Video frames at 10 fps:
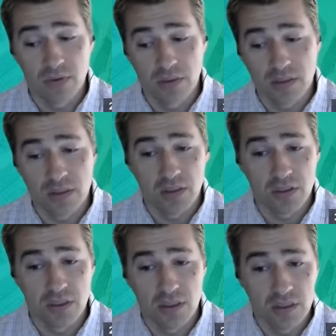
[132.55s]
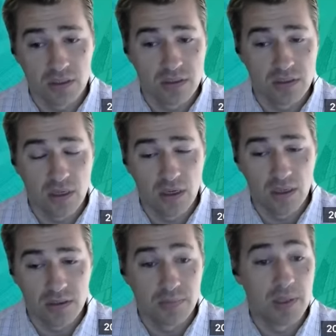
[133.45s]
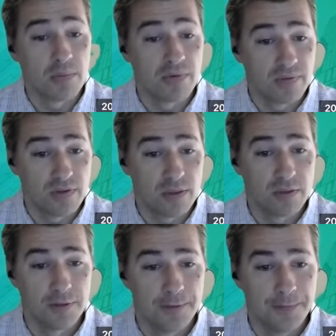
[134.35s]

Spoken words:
with the extension is September 15th.